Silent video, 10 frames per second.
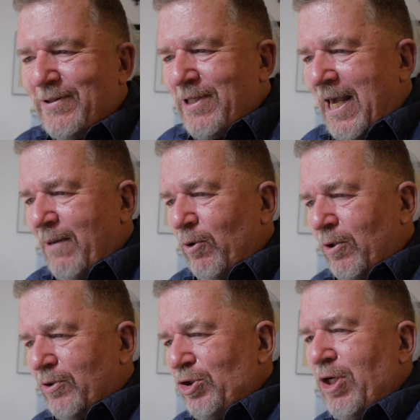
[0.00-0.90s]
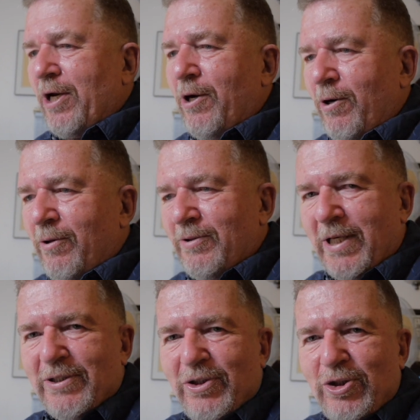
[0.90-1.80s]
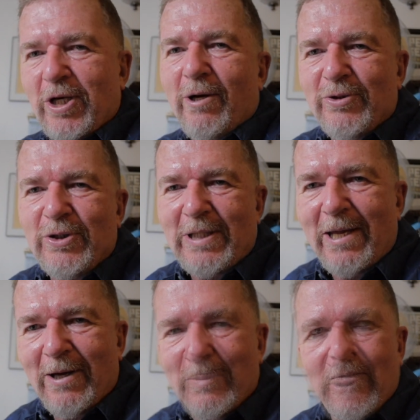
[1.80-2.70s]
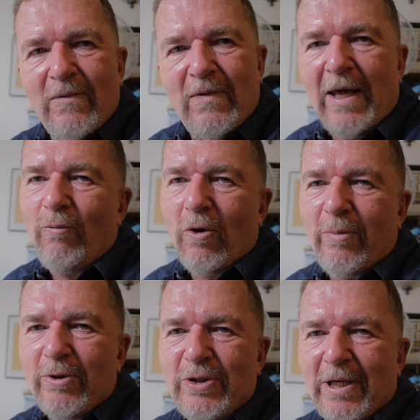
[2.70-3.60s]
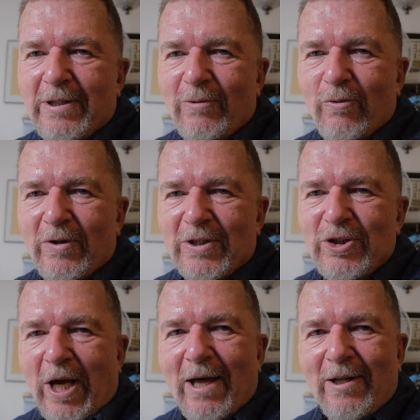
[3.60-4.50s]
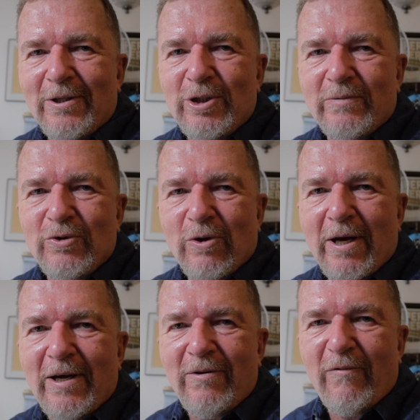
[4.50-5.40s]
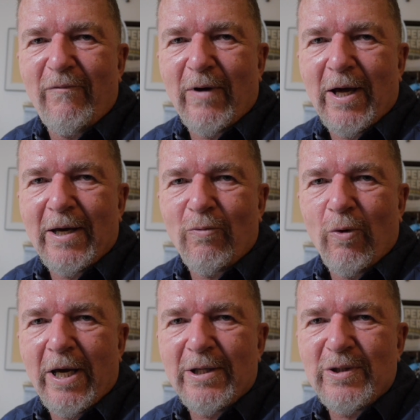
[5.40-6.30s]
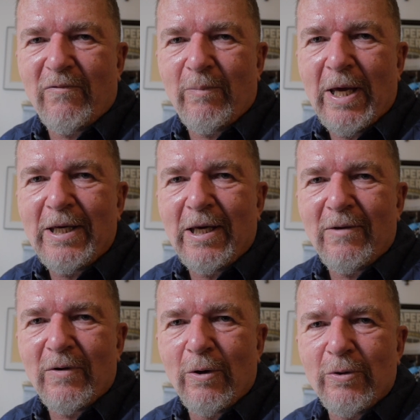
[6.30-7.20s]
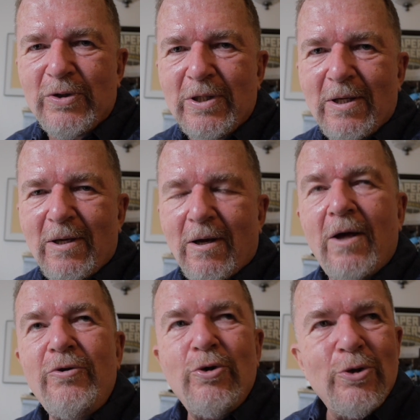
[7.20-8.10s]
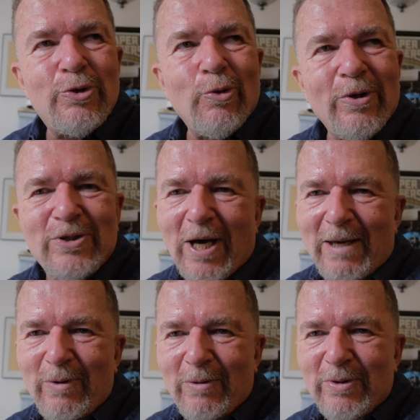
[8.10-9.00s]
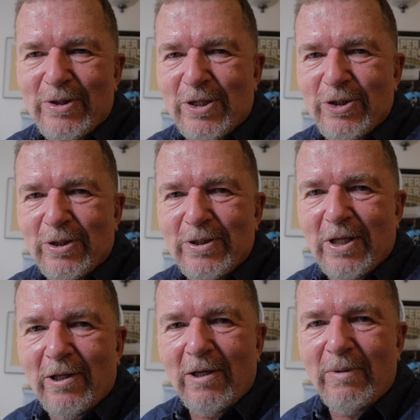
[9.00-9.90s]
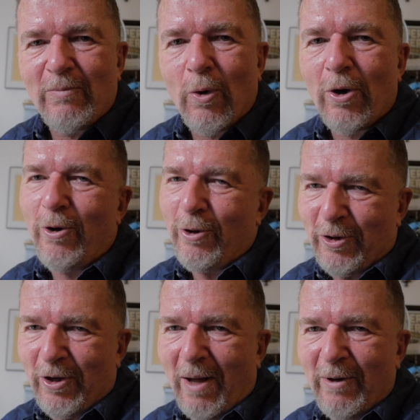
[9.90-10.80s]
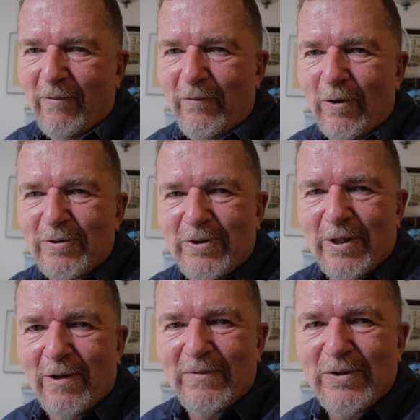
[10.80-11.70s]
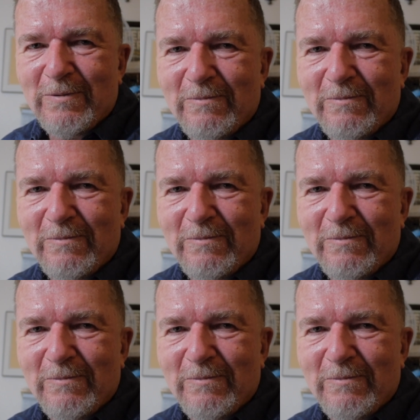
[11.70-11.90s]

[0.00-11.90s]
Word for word: table, chair, desk chair setup, then we're presented with the challenge of trying to find ways of making those unusual typing positions a little bit more ergonomic for ourselves.